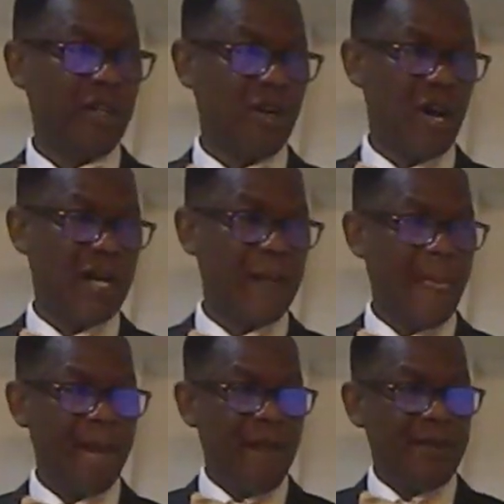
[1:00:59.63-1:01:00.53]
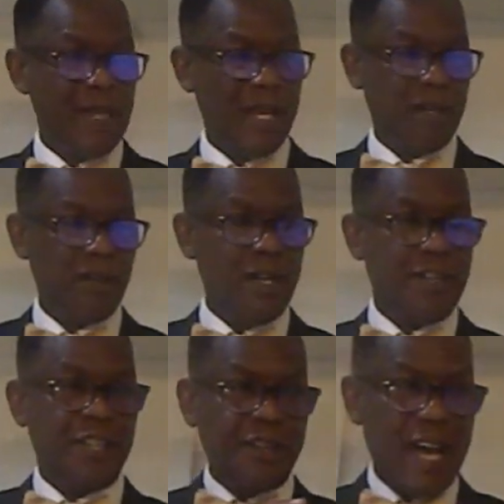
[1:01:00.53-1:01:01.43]
All right. Now,
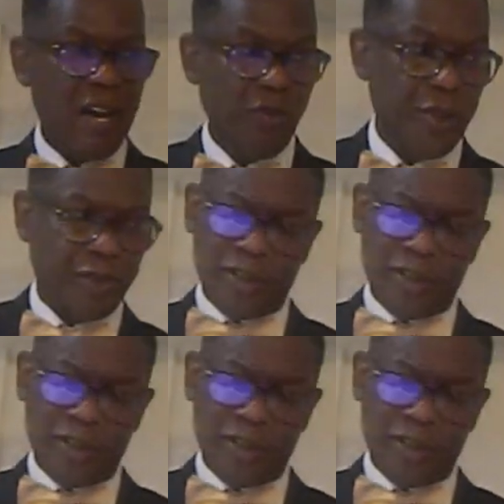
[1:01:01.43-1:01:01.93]
the Nile River, the